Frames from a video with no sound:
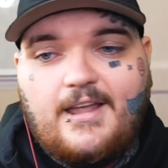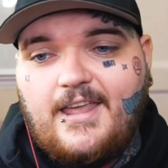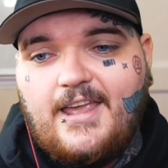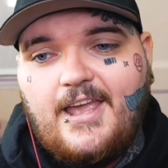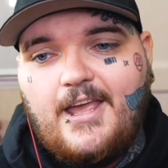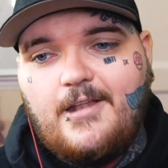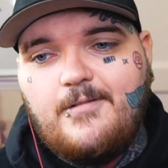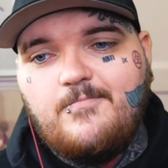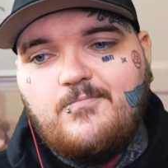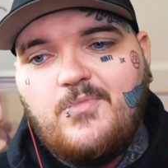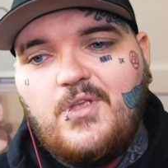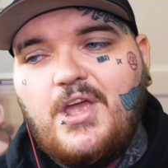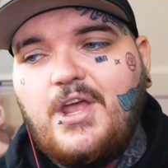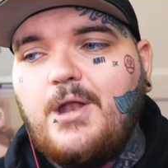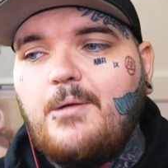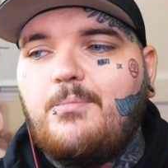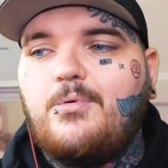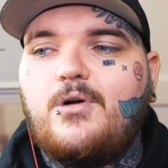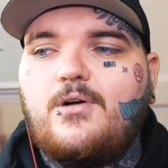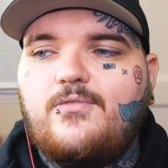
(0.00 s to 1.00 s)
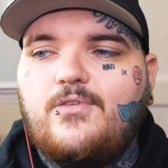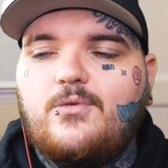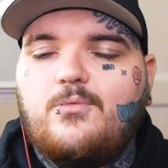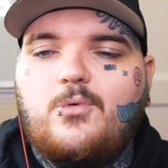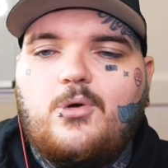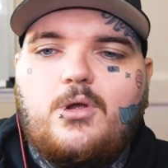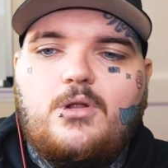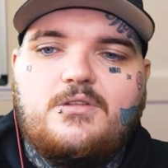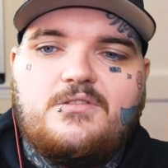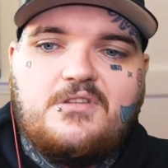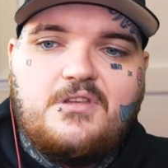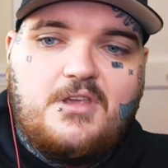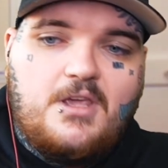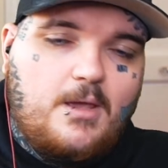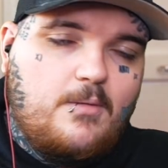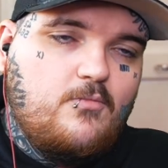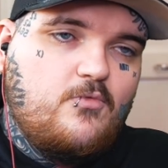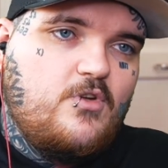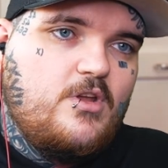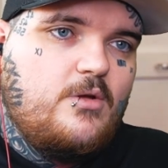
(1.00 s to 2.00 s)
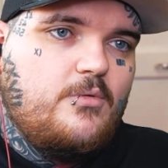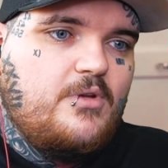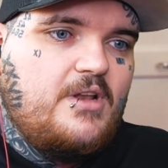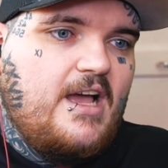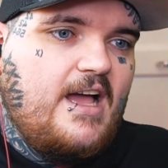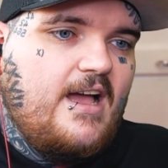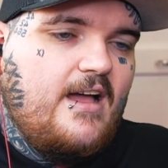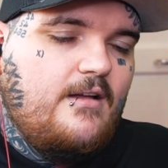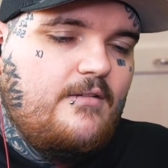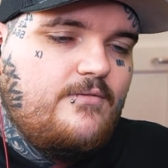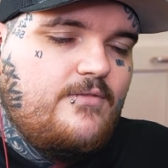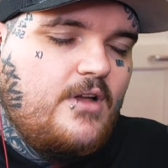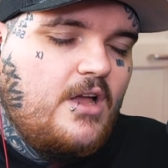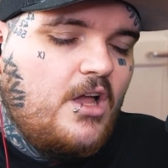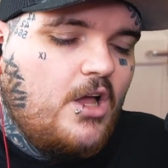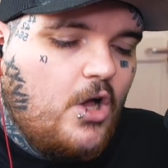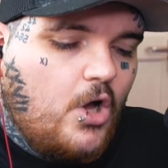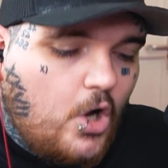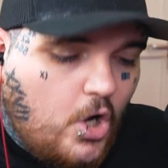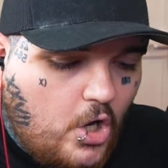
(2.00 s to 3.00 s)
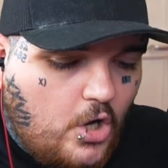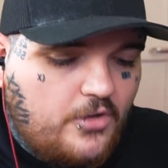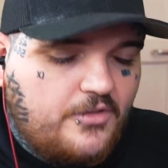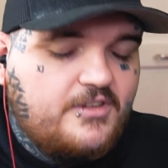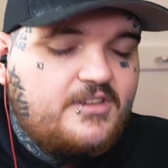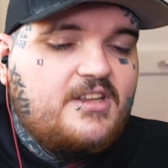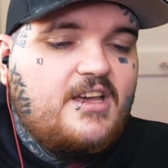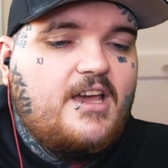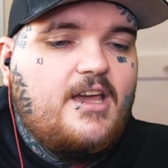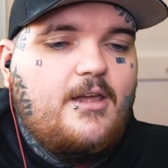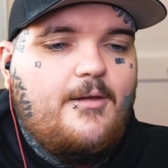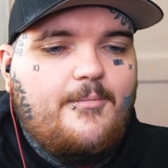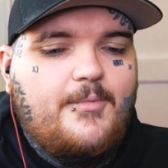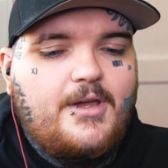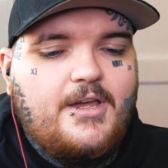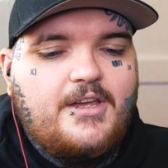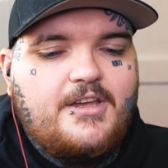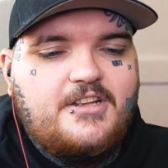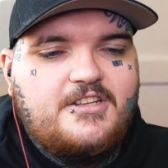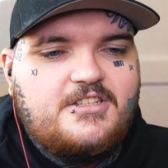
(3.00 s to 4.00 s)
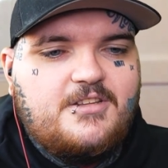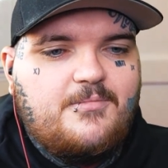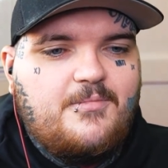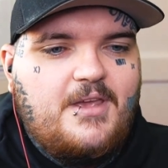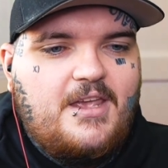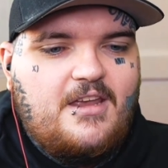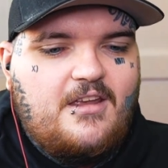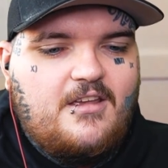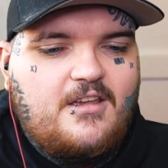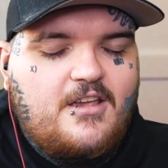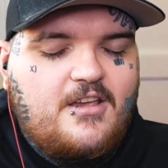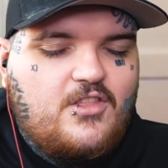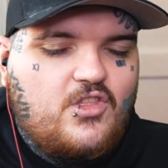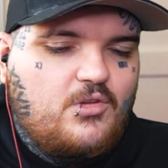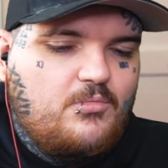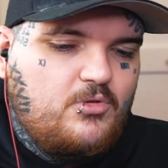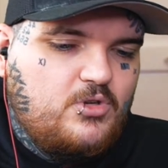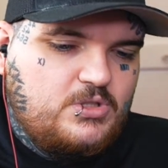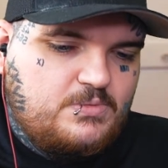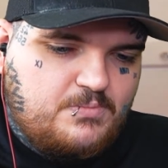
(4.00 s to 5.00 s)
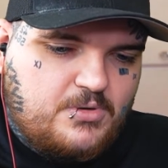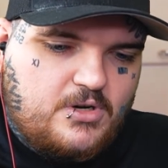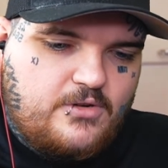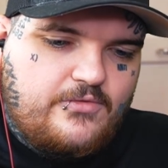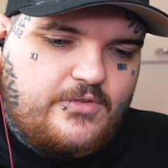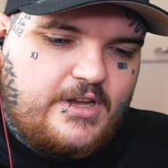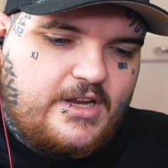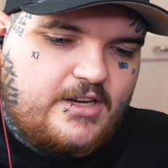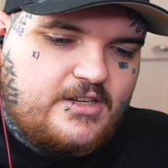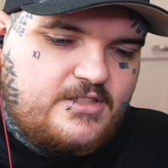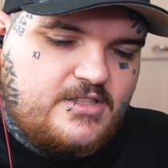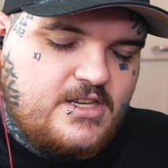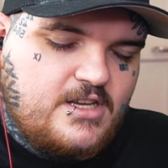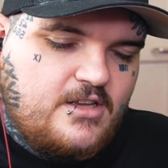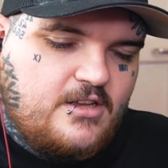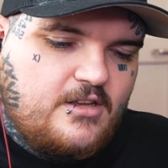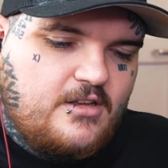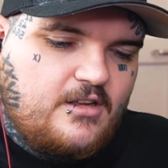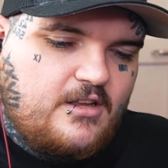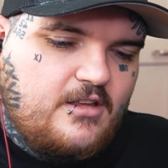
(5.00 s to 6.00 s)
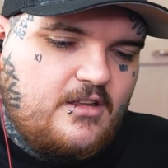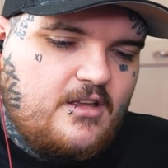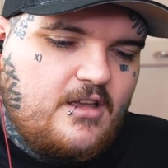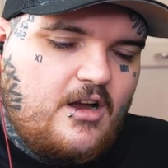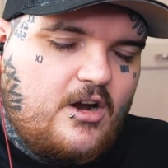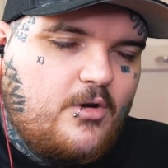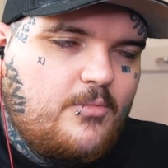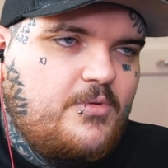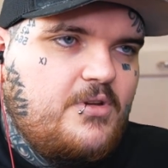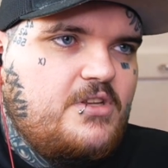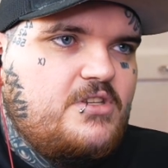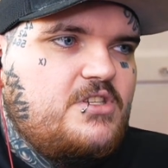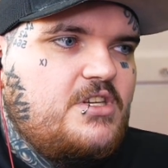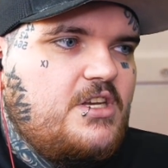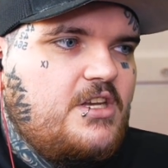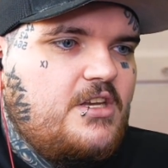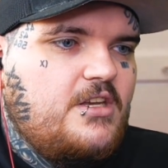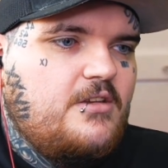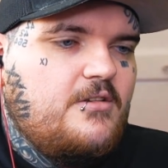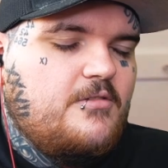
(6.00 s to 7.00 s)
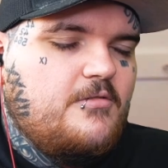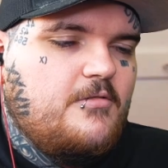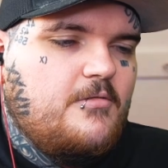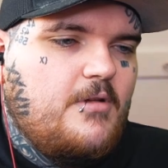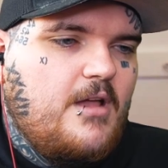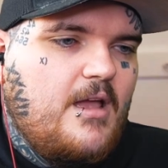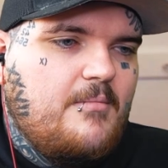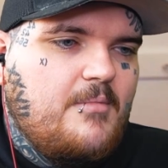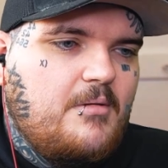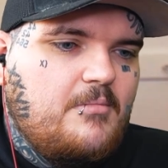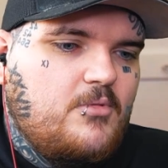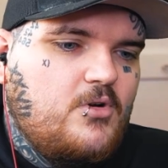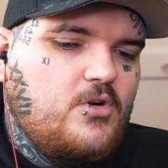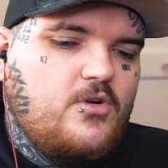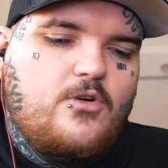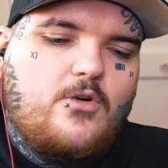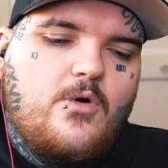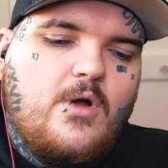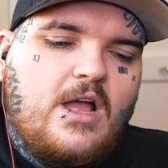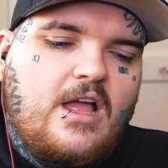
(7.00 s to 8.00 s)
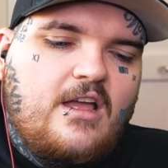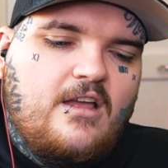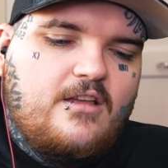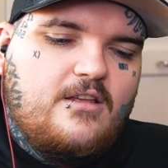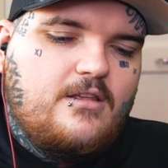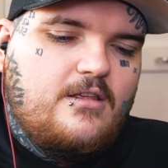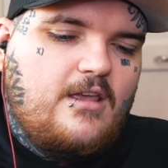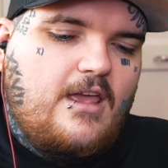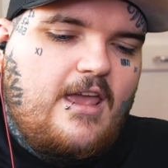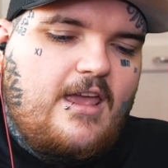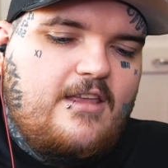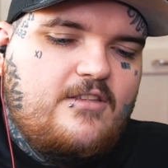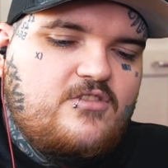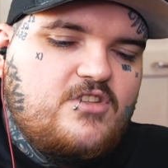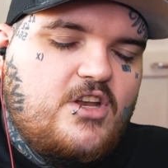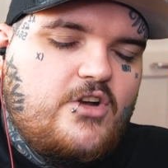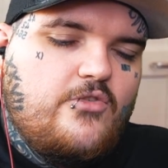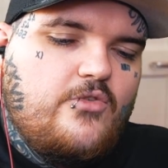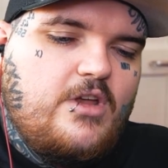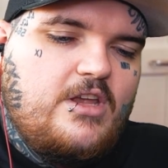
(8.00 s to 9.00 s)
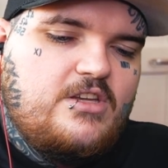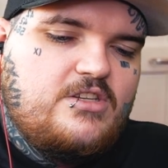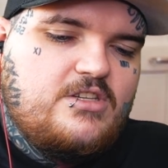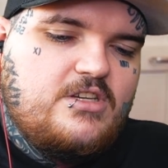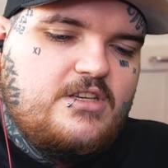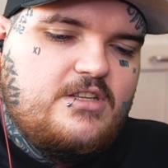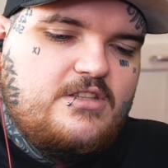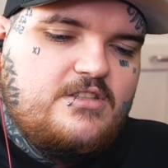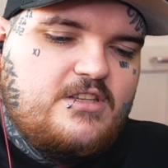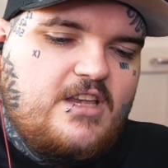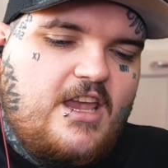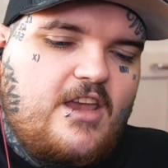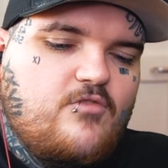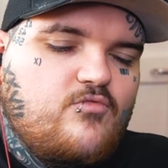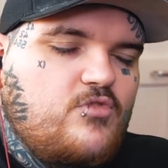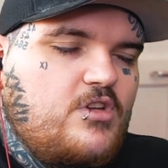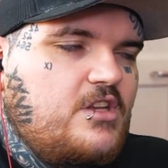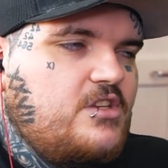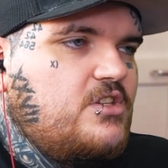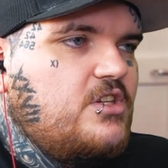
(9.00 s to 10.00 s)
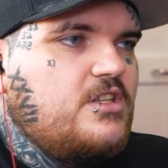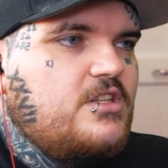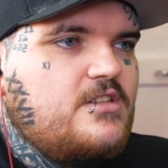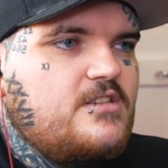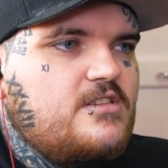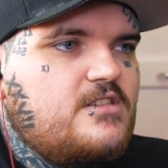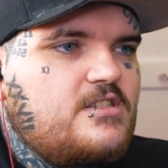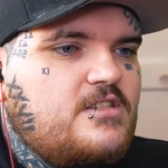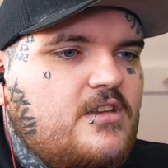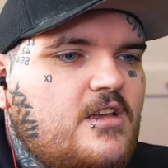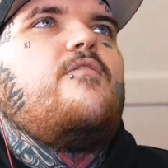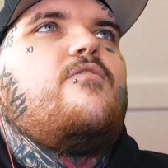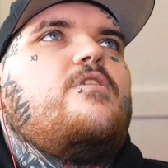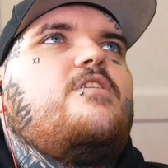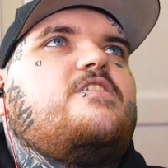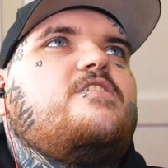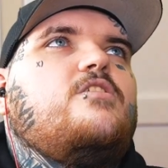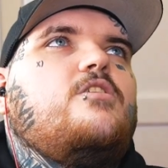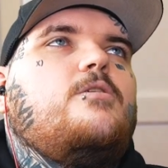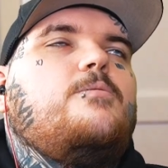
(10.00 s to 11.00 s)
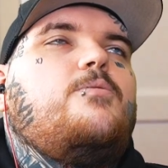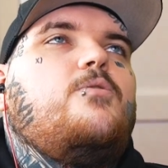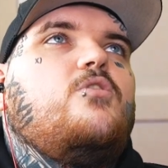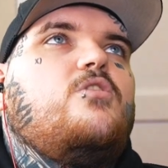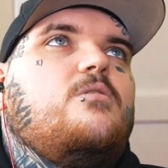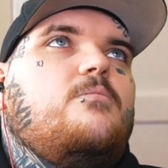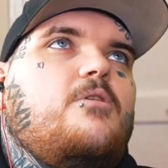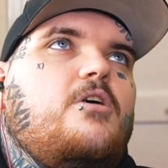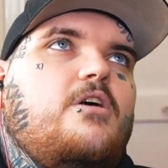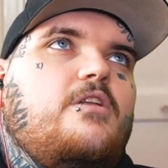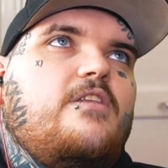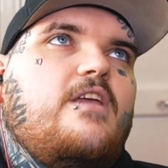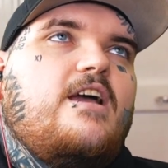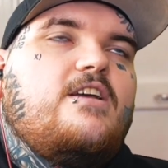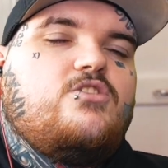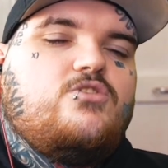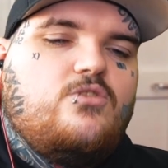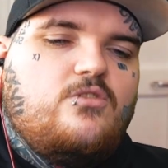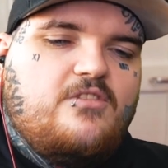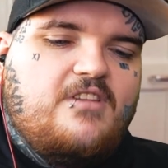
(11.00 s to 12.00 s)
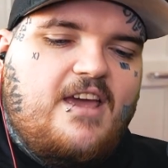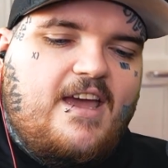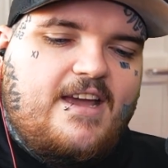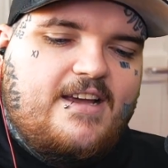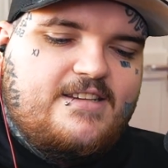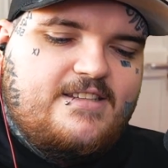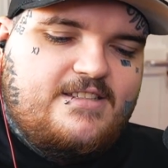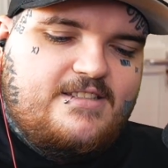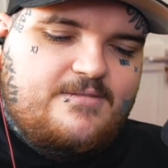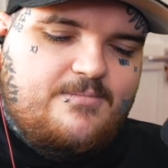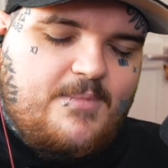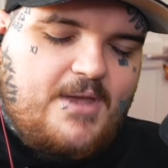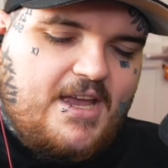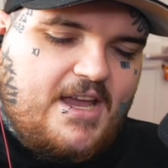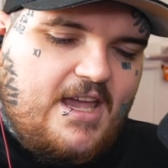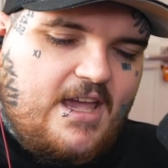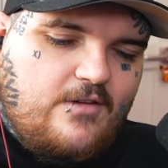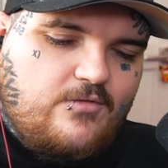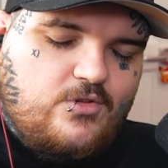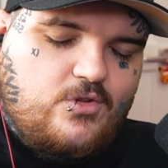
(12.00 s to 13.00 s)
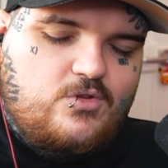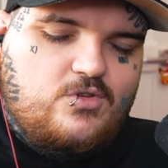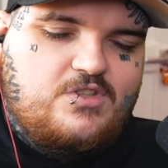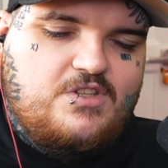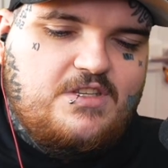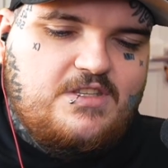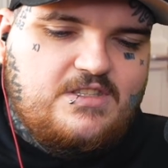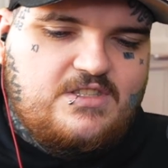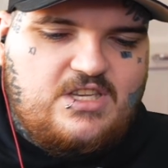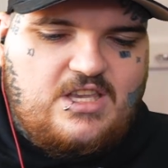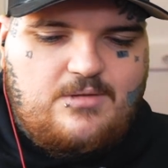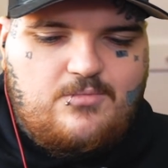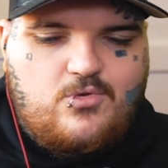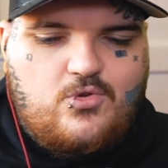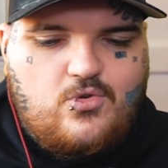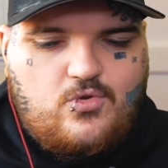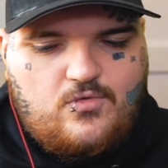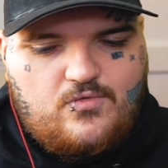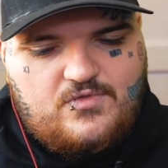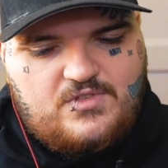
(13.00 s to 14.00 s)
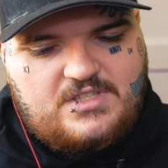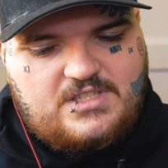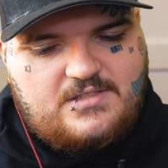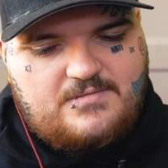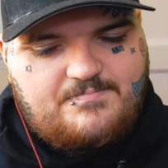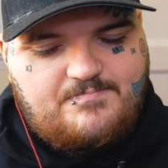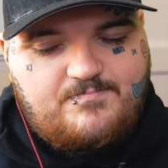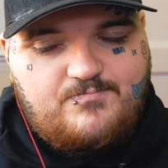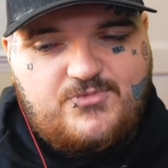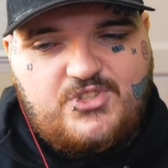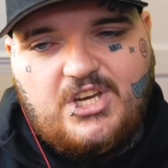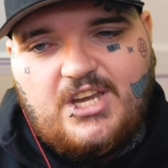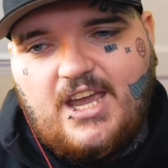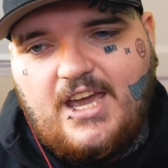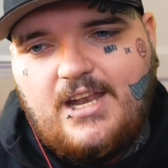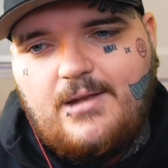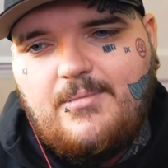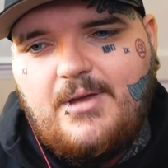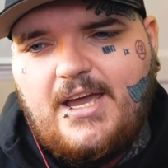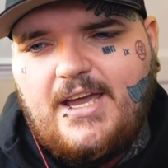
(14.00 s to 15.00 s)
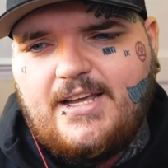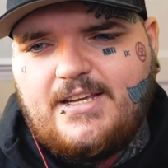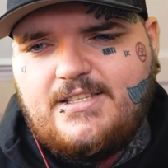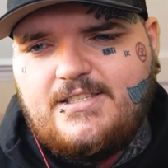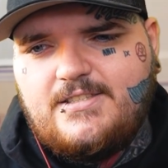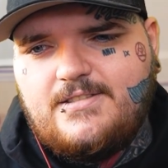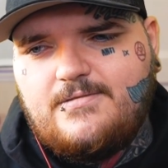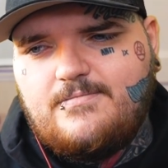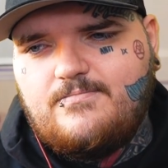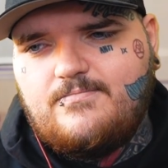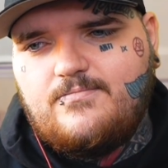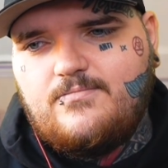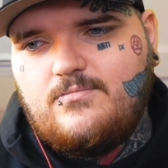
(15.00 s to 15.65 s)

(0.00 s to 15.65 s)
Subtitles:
Again, in a perfect world, Game Freak would have all the time to make the most perfect RPG, MMO, 8 generations, 8 regions, every single Pokemon, National Dex, Mega Evolution, Z-Moves, Gigantamax,